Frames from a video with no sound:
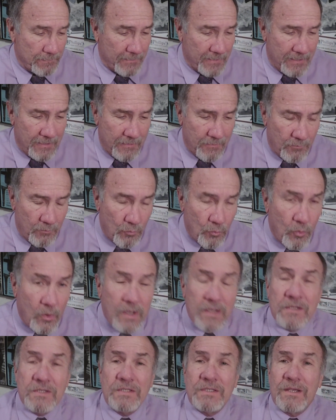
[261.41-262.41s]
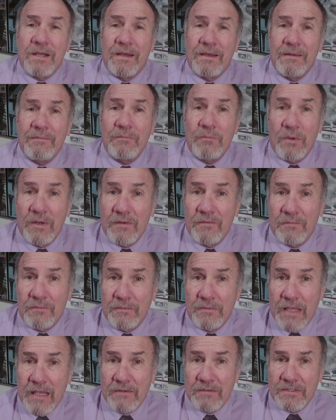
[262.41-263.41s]
One son,
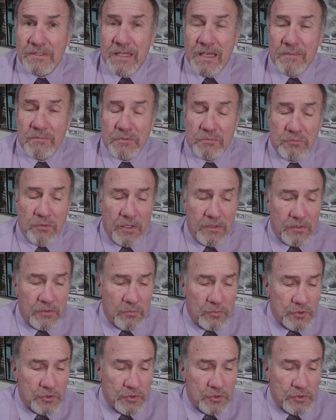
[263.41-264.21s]
that's Sam's brother,